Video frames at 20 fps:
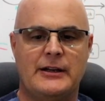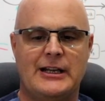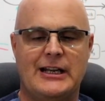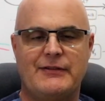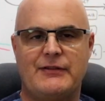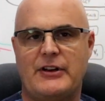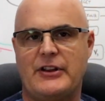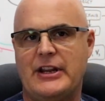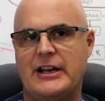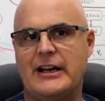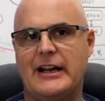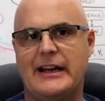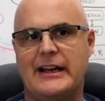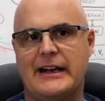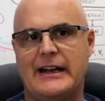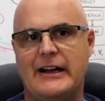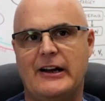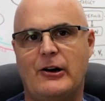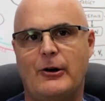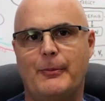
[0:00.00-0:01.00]
If I think I
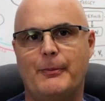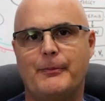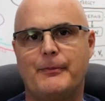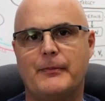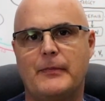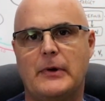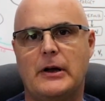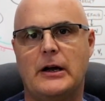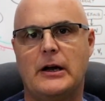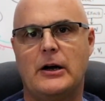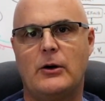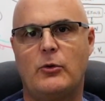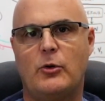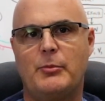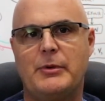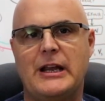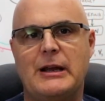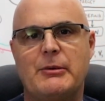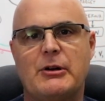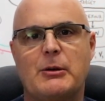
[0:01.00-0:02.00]
can help, we'll
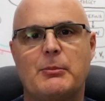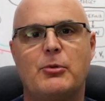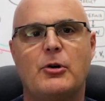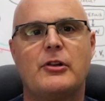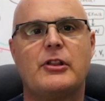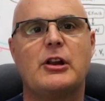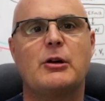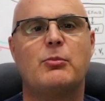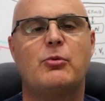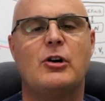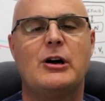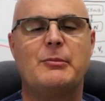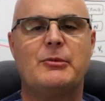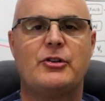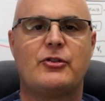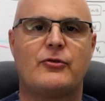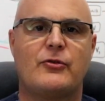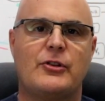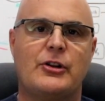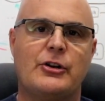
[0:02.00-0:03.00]
be able to book the
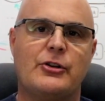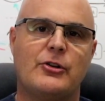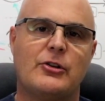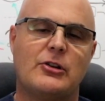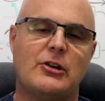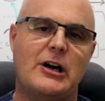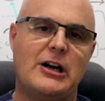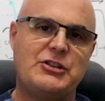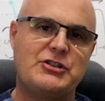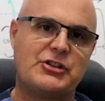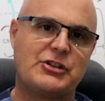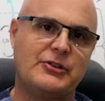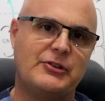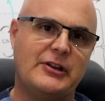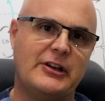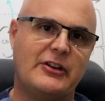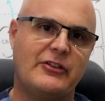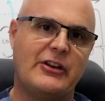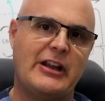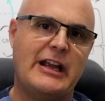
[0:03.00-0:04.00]
appointments for the neurological
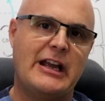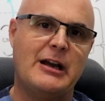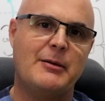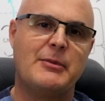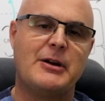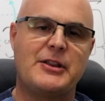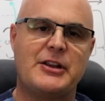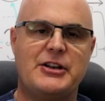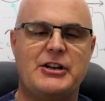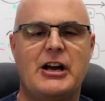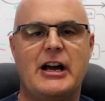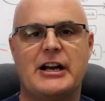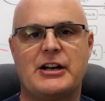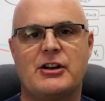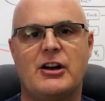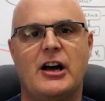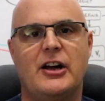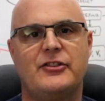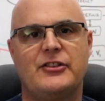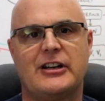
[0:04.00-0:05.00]
exam and the
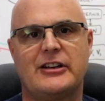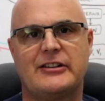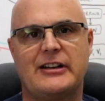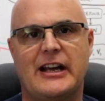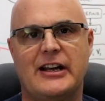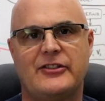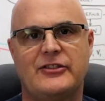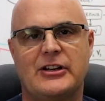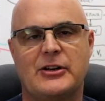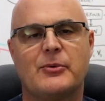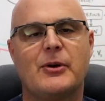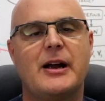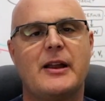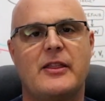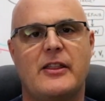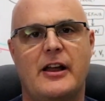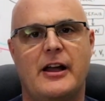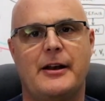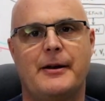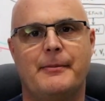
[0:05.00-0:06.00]
diagnostic testing
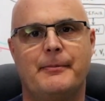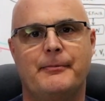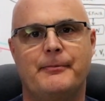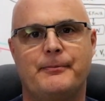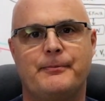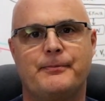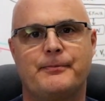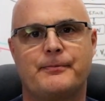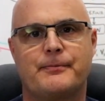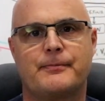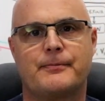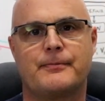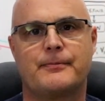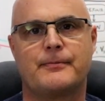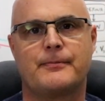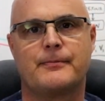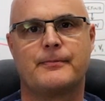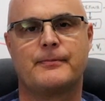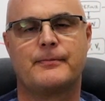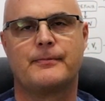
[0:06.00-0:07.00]
right then.
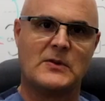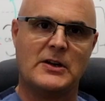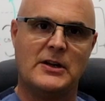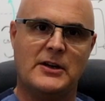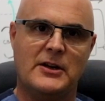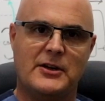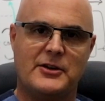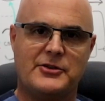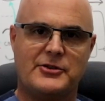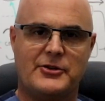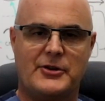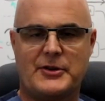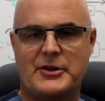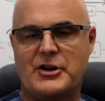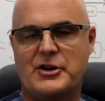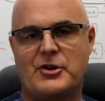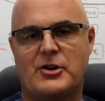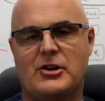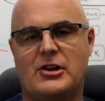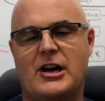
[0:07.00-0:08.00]
During
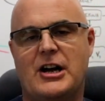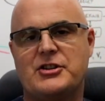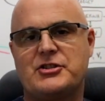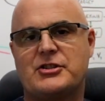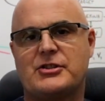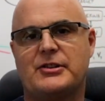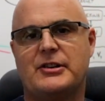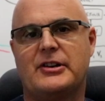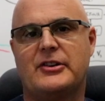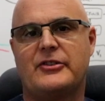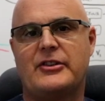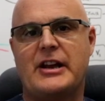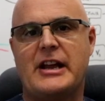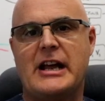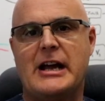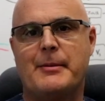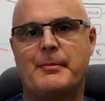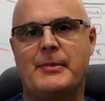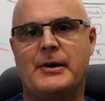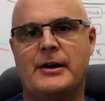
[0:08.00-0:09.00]
the neurological
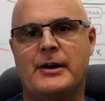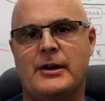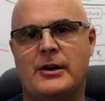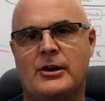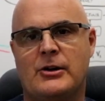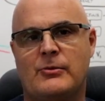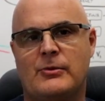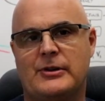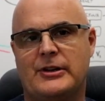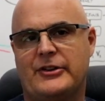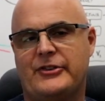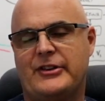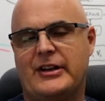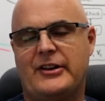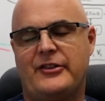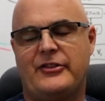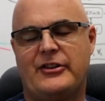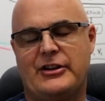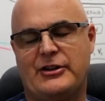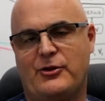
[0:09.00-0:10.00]
exam, we'll
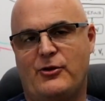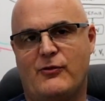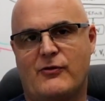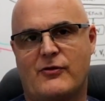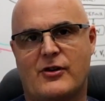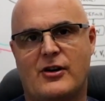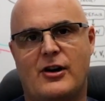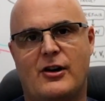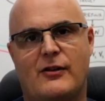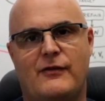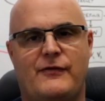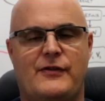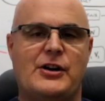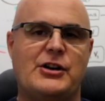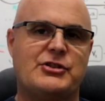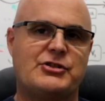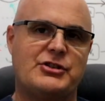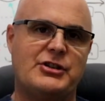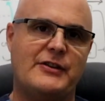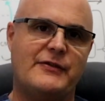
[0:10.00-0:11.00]
assess the overall
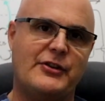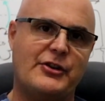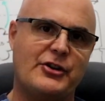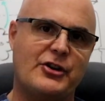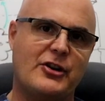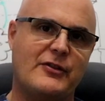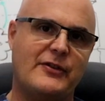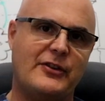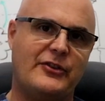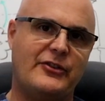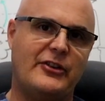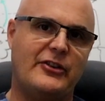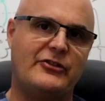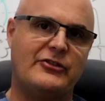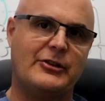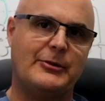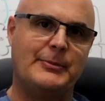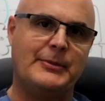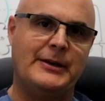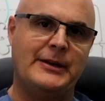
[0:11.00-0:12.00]
function of your nervous
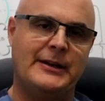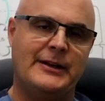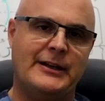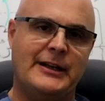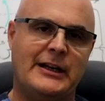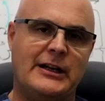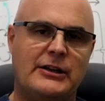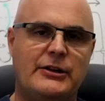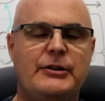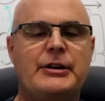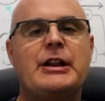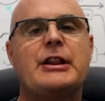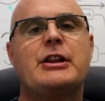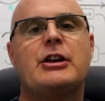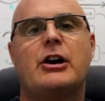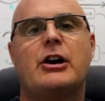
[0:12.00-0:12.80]
system, including the